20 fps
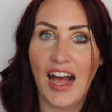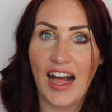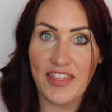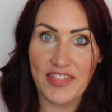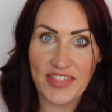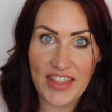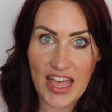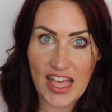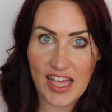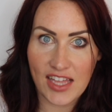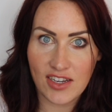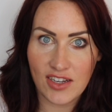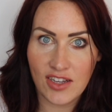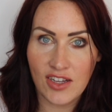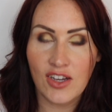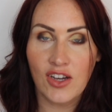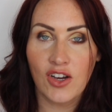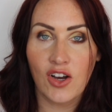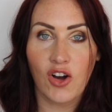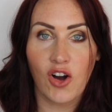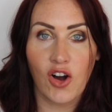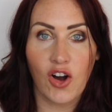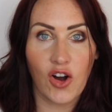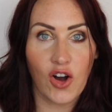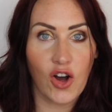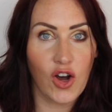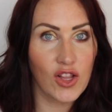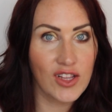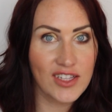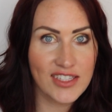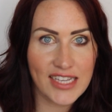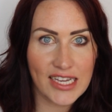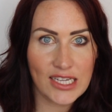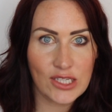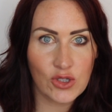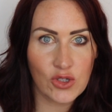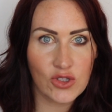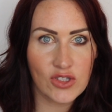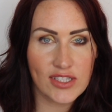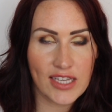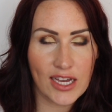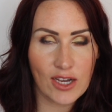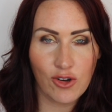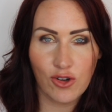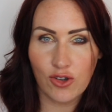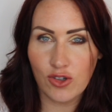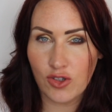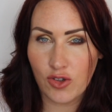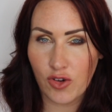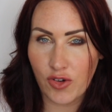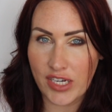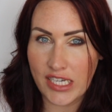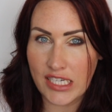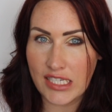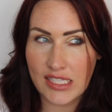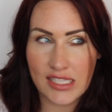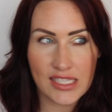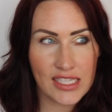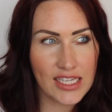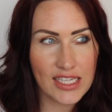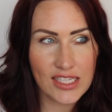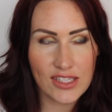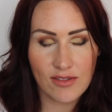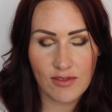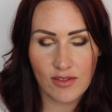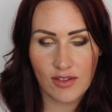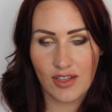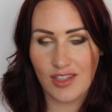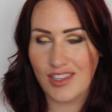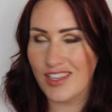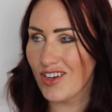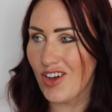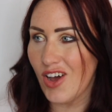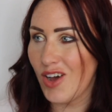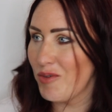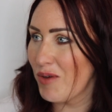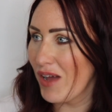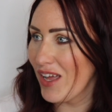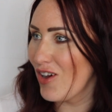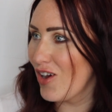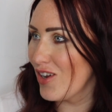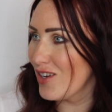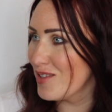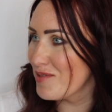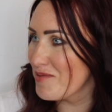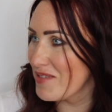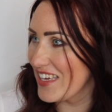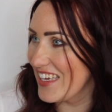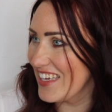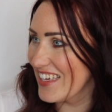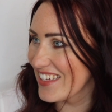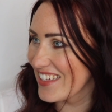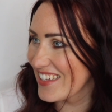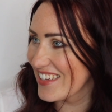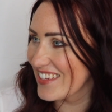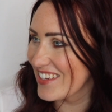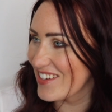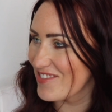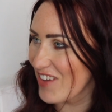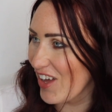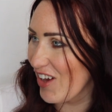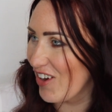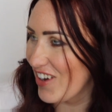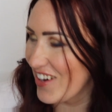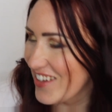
And then our Holiday Sunset Cut Crease. Why can't I speak? Oh my god.